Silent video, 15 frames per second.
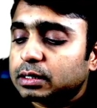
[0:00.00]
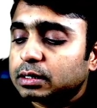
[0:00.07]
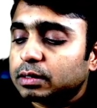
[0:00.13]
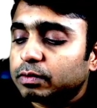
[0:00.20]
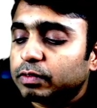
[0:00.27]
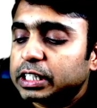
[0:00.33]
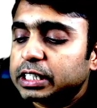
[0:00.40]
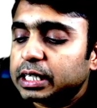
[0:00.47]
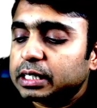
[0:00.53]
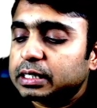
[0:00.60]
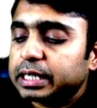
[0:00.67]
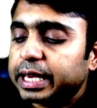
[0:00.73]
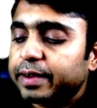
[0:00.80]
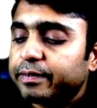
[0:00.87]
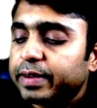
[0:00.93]
which is
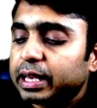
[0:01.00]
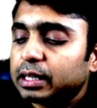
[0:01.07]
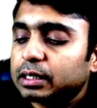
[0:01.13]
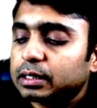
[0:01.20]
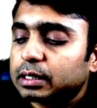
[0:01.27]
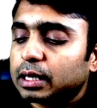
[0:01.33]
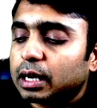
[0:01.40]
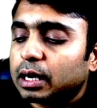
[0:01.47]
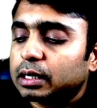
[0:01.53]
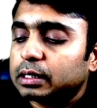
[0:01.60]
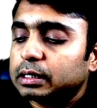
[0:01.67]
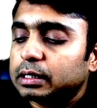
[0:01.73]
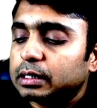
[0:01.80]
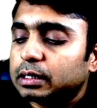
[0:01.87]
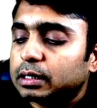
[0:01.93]
giving
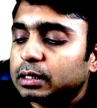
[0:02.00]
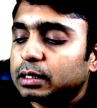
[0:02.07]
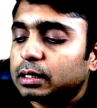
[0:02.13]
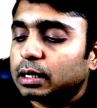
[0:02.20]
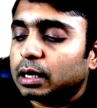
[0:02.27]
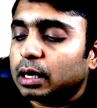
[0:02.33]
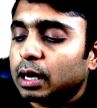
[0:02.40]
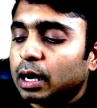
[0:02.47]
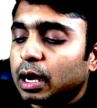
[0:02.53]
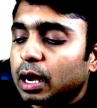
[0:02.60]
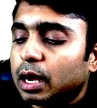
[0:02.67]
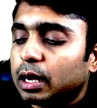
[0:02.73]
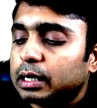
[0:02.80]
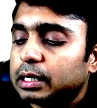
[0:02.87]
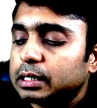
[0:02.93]
a
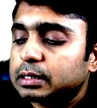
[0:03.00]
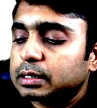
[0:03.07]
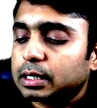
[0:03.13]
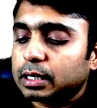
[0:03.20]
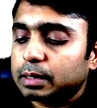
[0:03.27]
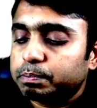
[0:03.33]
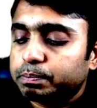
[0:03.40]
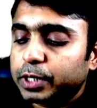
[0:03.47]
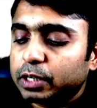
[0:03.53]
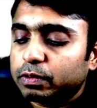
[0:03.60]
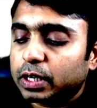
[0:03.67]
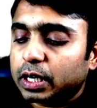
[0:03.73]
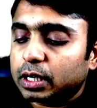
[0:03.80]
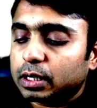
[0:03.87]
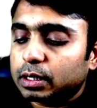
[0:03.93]
descriptive
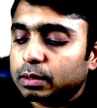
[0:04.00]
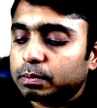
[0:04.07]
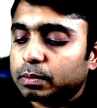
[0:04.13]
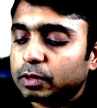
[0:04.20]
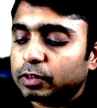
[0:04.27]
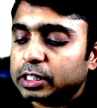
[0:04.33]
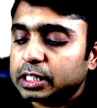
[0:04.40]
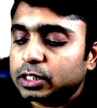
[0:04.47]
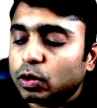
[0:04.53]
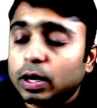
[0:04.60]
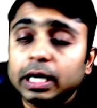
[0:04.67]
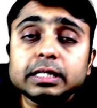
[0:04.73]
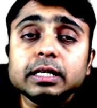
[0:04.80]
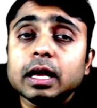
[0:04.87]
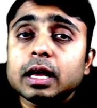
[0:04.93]
term which is called
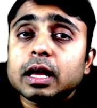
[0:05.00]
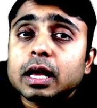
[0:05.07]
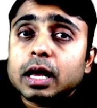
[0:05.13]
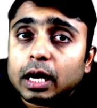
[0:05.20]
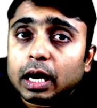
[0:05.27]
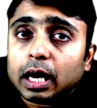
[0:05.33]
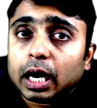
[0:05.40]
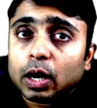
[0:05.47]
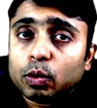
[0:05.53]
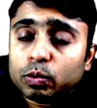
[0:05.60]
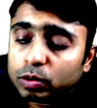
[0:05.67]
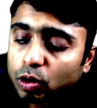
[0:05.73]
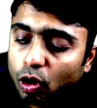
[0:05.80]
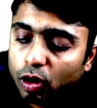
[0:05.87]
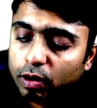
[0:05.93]
as crown
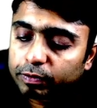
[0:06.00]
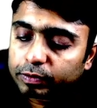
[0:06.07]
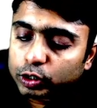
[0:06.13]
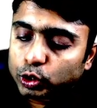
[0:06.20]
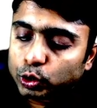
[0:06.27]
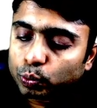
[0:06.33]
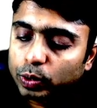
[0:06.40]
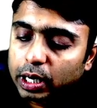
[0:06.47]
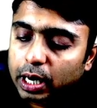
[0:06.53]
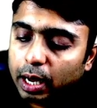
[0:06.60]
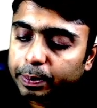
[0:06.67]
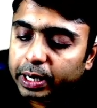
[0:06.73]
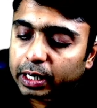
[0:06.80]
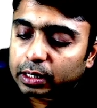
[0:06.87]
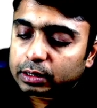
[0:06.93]
of jewel
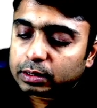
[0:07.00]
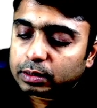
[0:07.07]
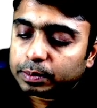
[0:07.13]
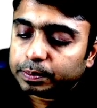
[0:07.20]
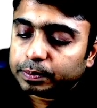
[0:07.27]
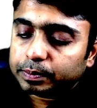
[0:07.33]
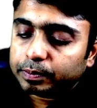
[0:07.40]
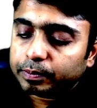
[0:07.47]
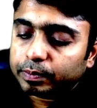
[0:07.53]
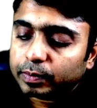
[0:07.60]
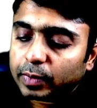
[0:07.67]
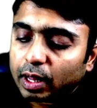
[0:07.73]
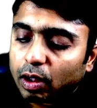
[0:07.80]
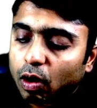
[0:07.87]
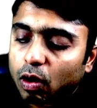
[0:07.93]
appearance
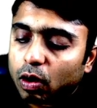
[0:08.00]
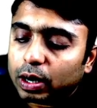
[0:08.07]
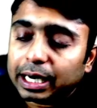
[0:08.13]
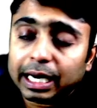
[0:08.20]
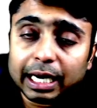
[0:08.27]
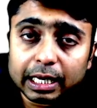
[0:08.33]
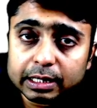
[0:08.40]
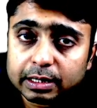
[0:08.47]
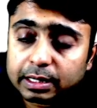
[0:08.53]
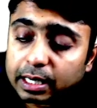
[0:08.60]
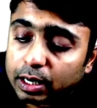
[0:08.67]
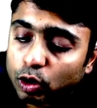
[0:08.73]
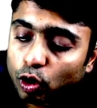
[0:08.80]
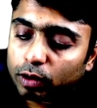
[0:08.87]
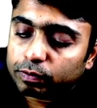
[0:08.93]
or cluster
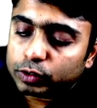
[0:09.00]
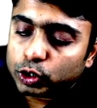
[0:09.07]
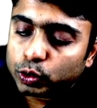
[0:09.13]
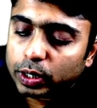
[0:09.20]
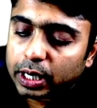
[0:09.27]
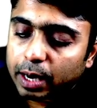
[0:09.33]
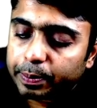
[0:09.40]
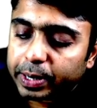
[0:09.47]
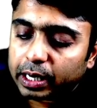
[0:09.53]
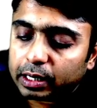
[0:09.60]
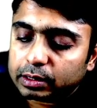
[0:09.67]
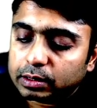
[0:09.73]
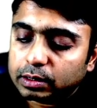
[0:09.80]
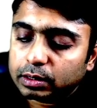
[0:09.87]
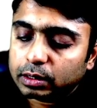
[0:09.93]
of jewel appearance.